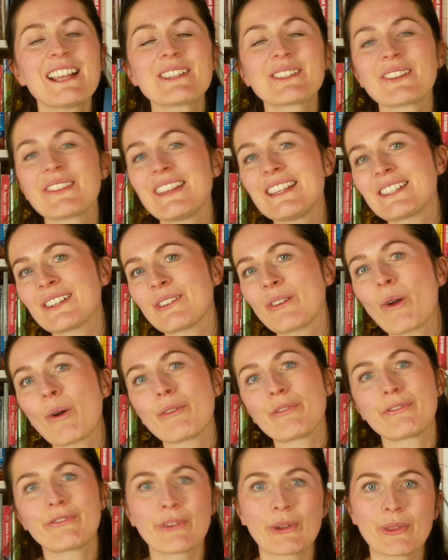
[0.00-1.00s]
So these are
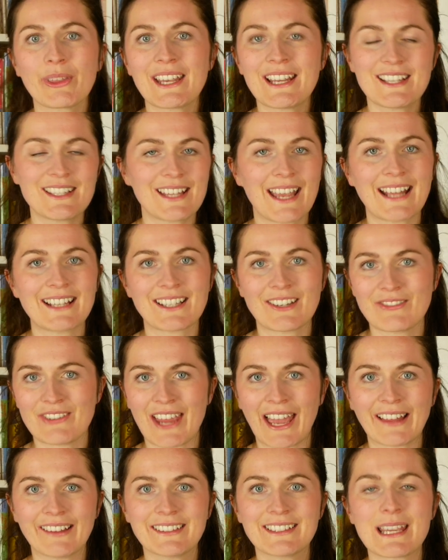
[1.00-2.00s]
not fully set in
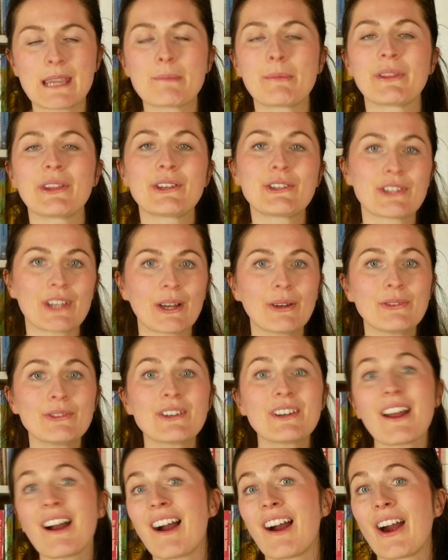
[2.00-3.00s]
reality, but the
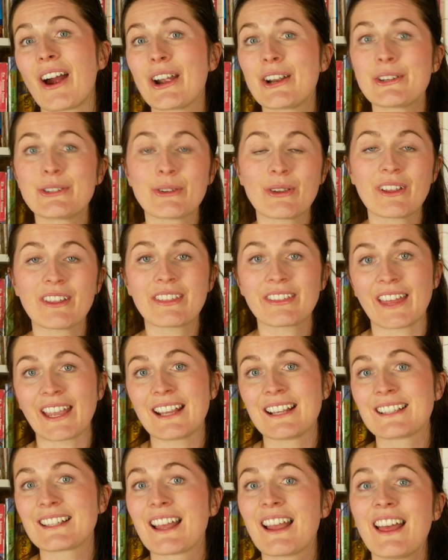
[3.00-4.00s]
children are doing
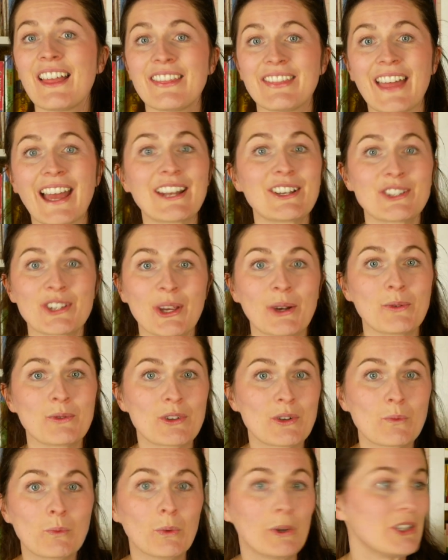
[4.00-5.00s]
things that
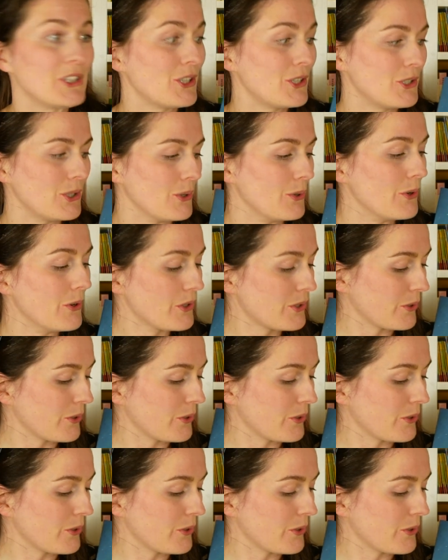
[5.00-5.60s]
children would do.